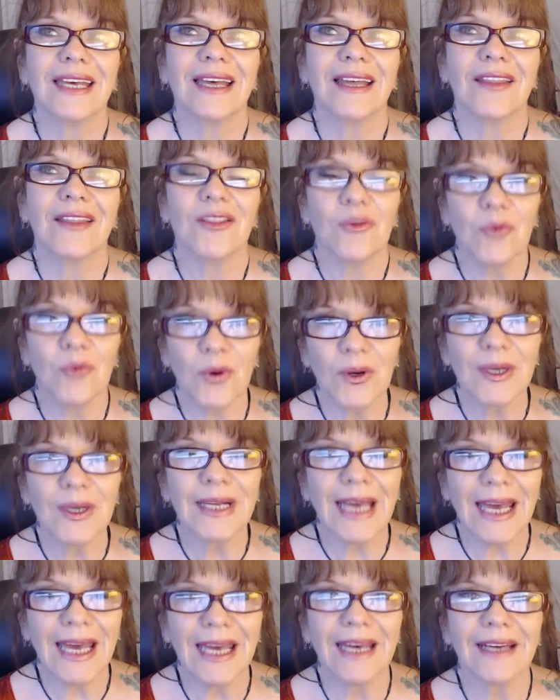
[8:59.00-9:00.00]
word
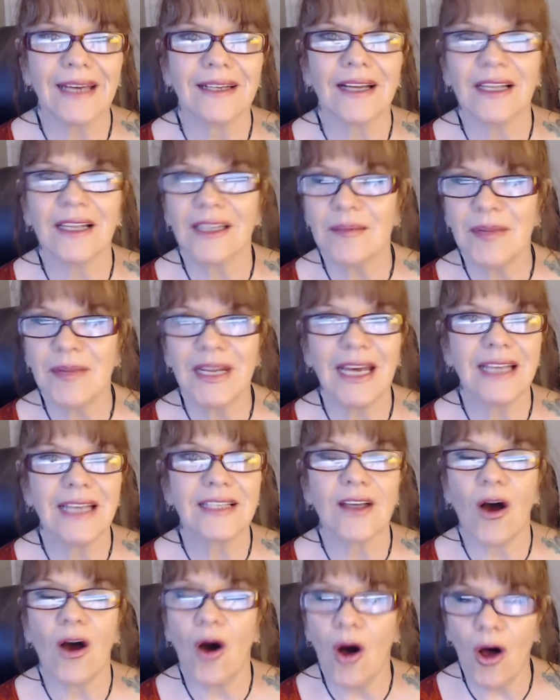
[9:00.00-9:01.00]
can't eliminates
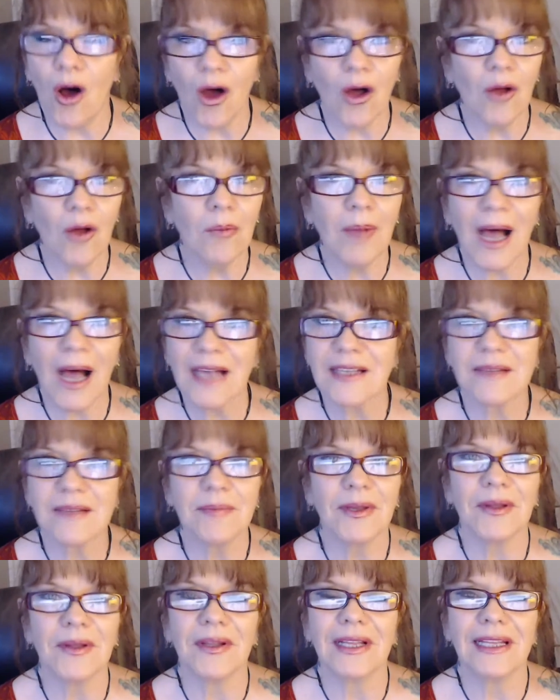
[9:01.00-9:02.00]
all
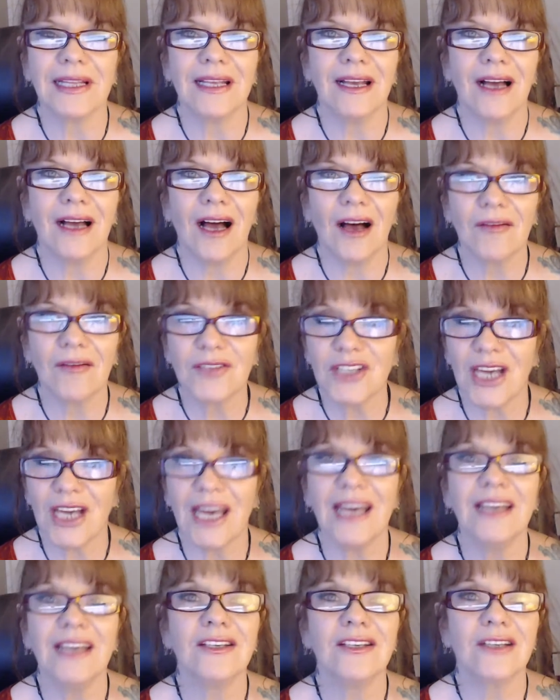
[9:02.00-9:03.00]
possibility of
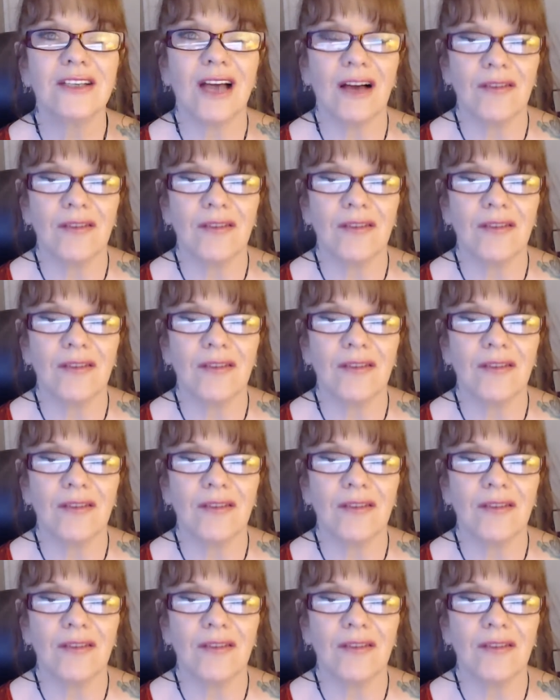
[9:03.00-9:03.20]
change, of